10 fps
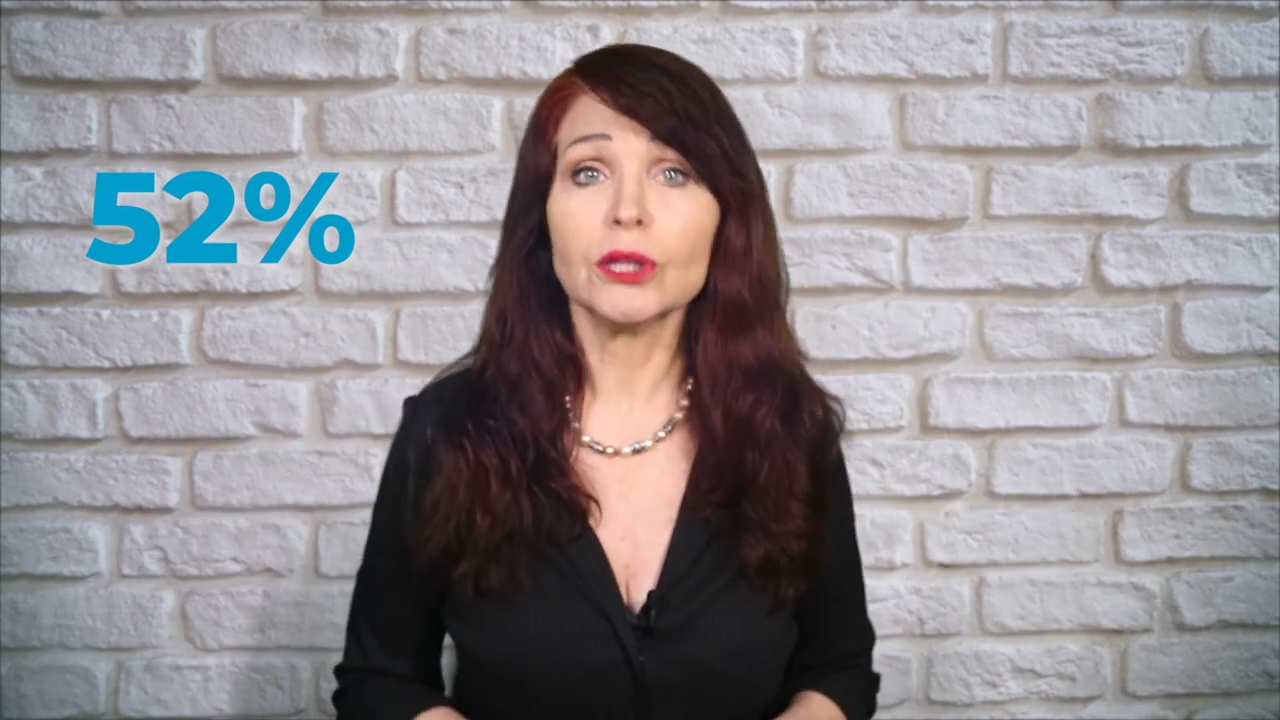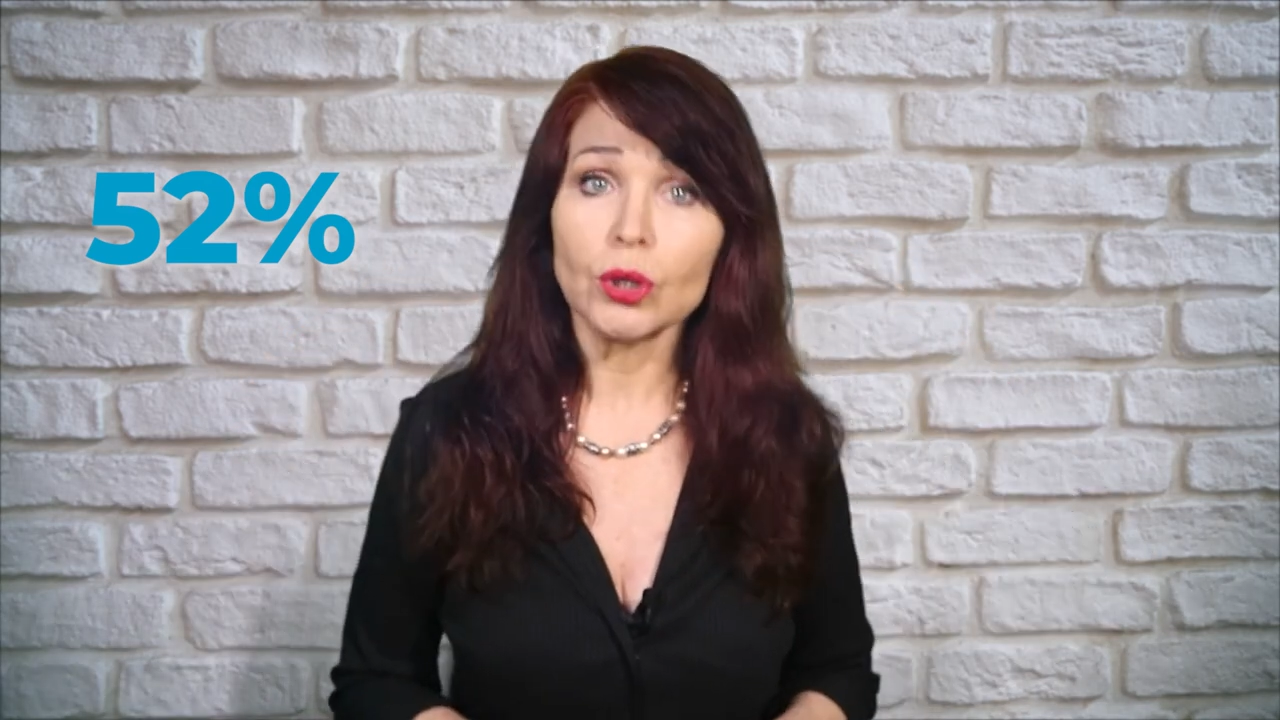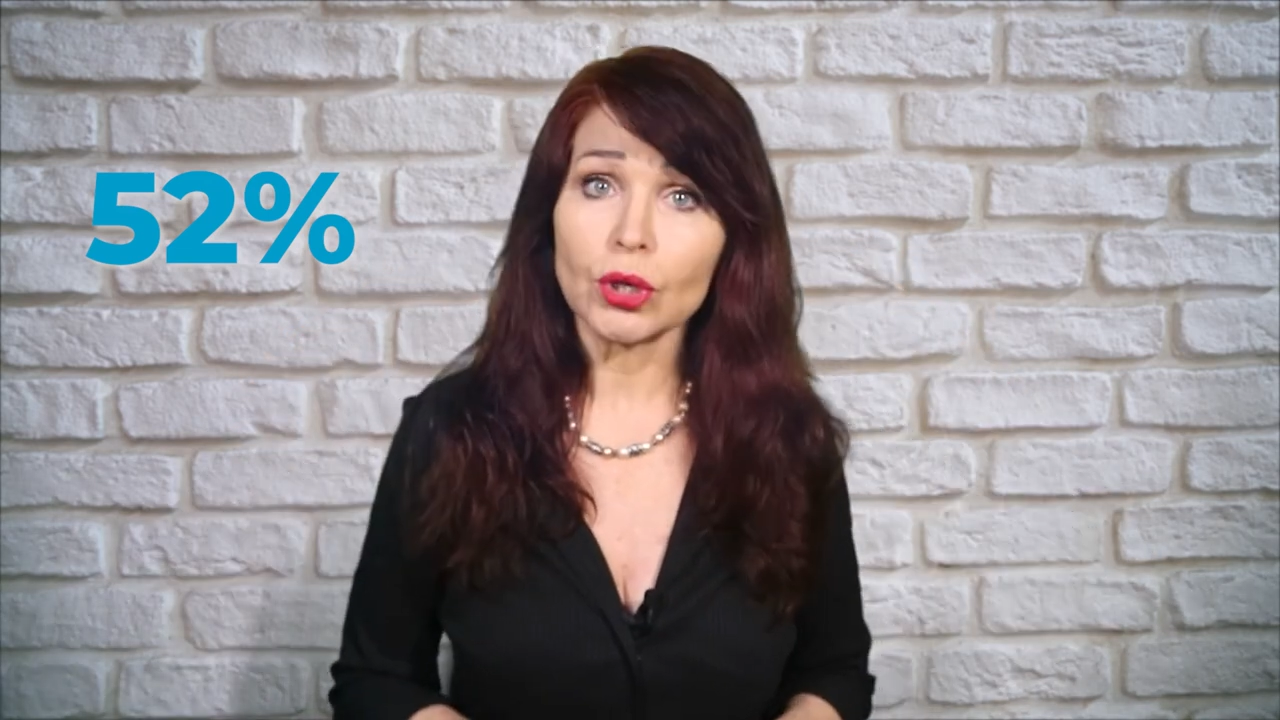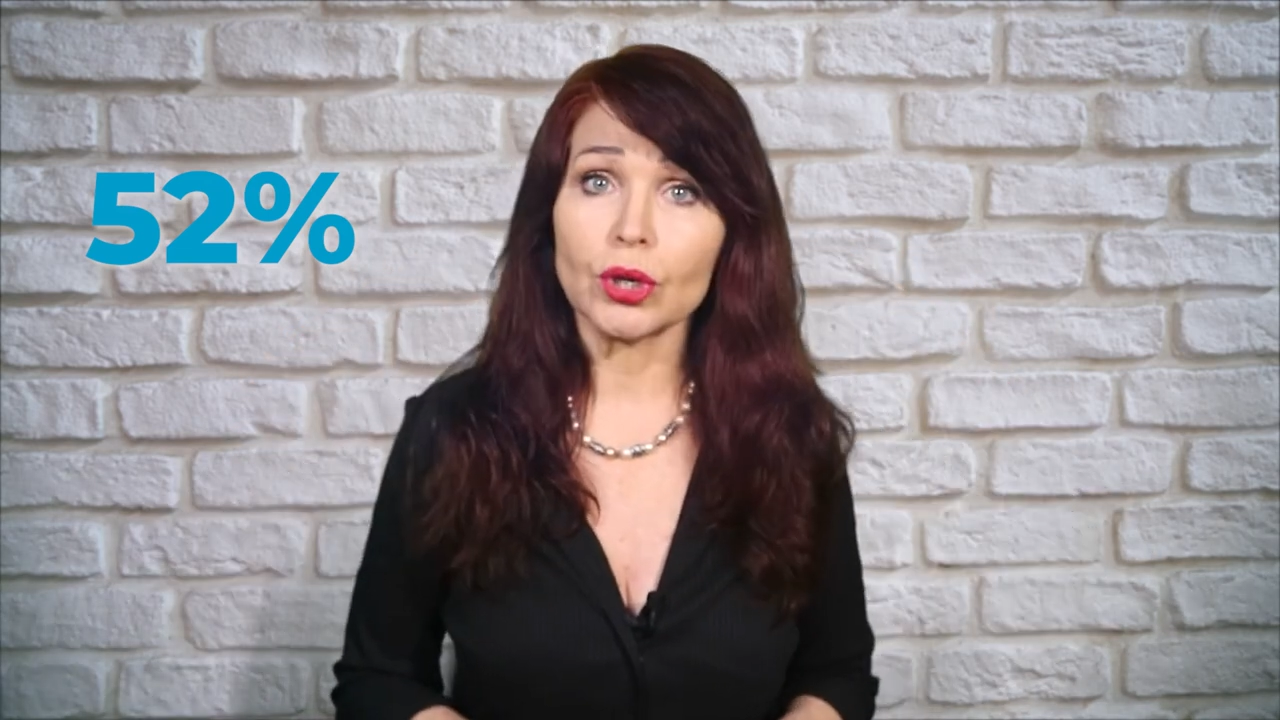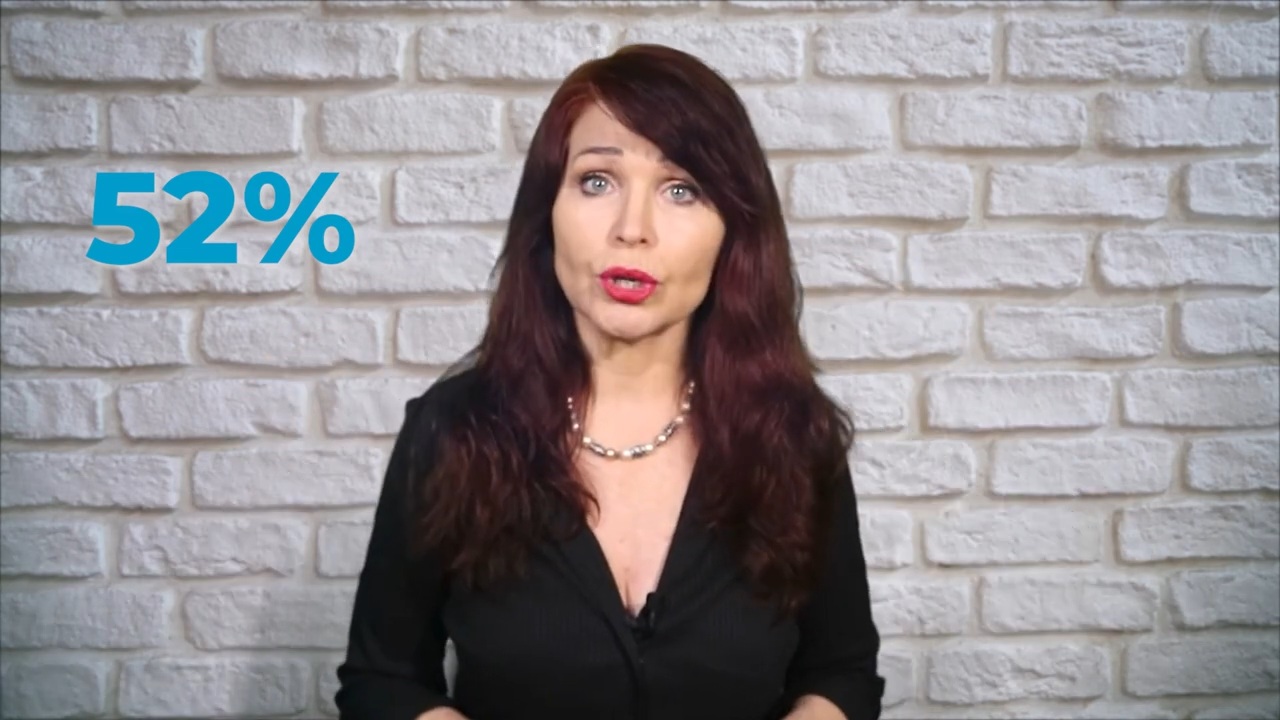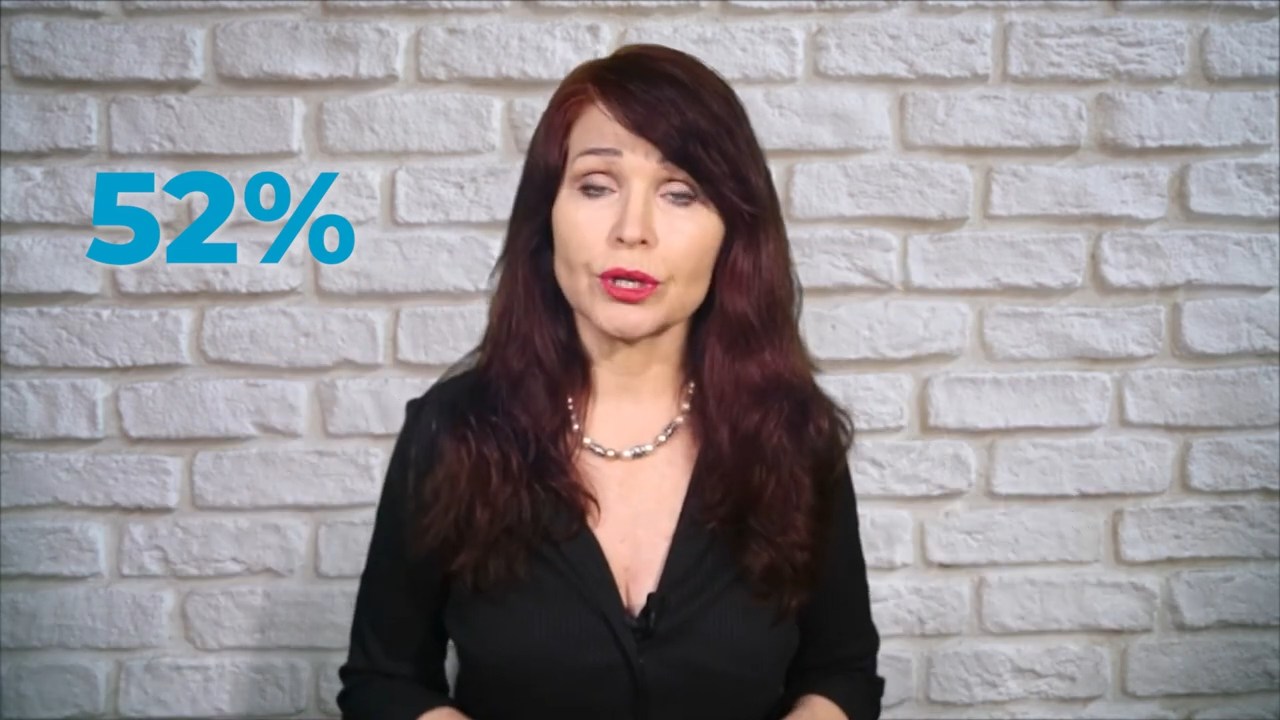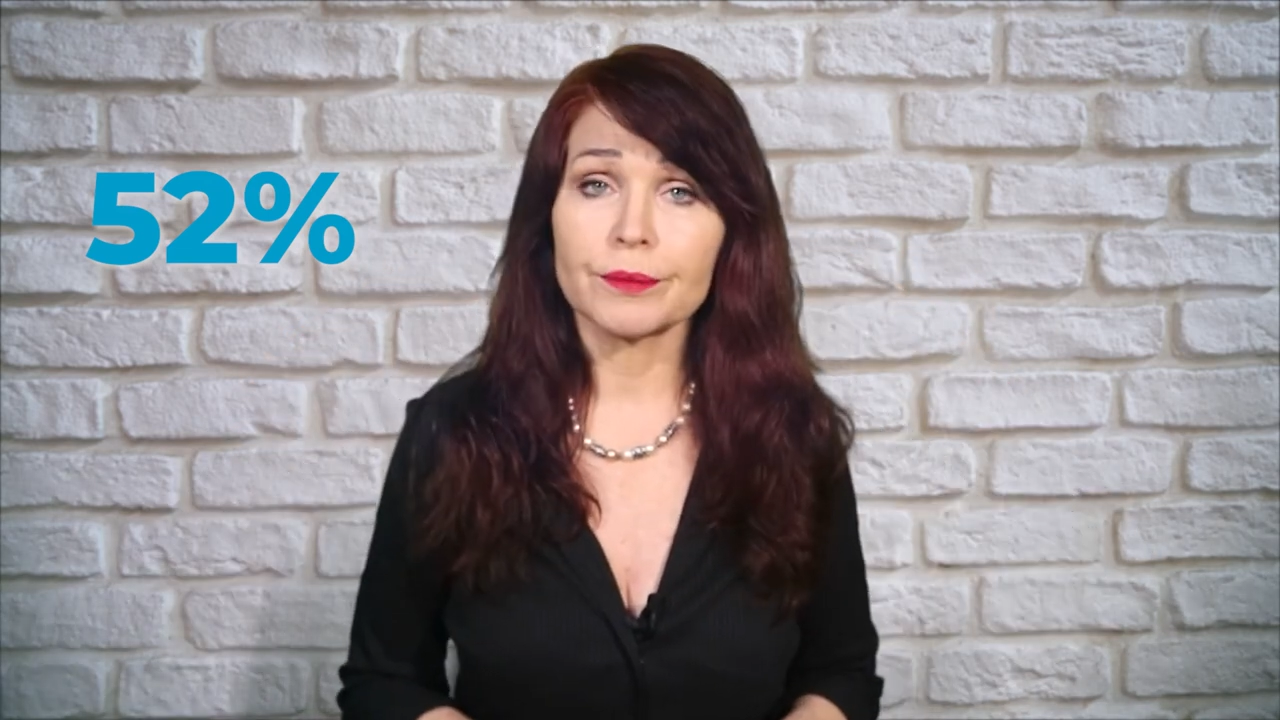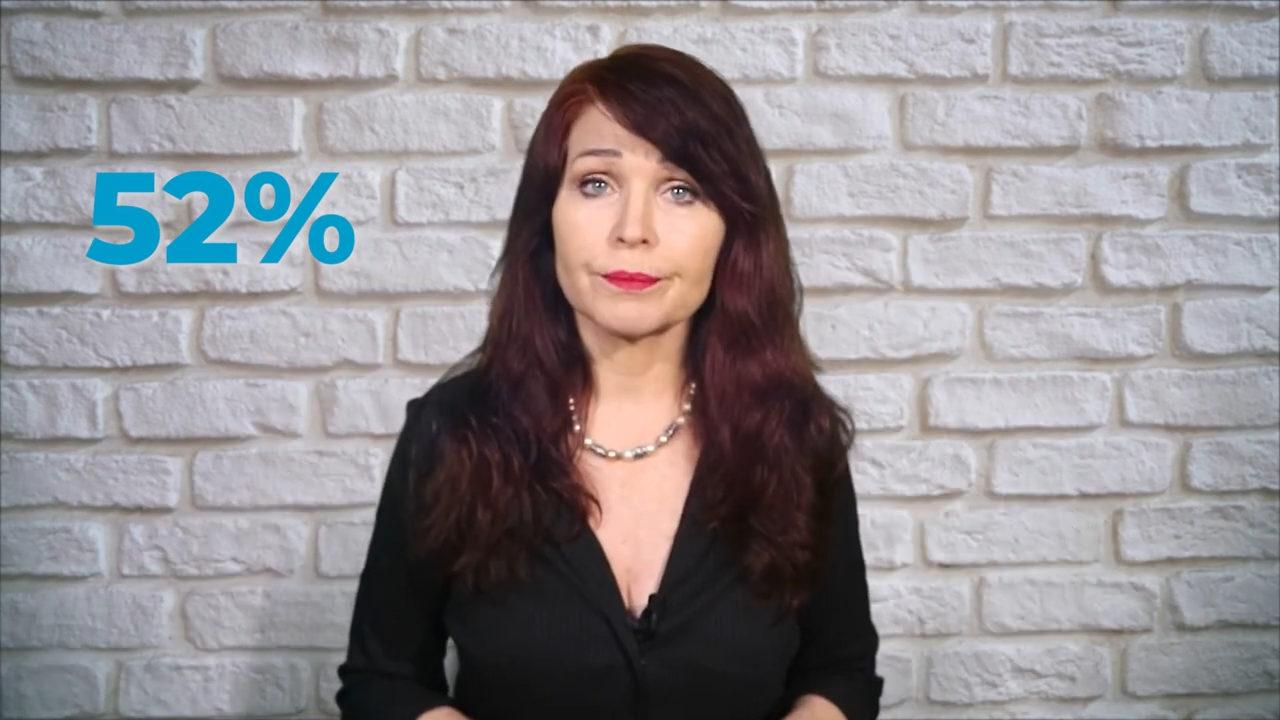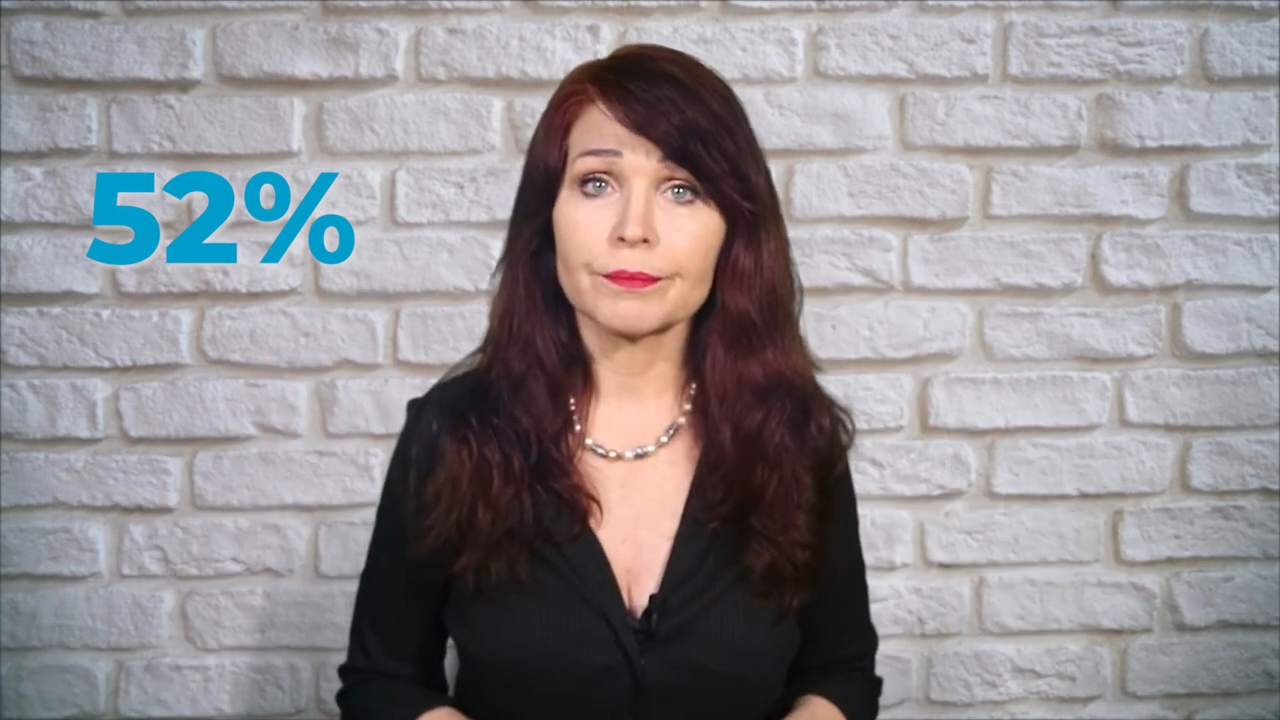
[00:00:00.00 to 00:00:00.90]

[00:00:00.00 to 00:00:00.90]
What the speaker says: look good.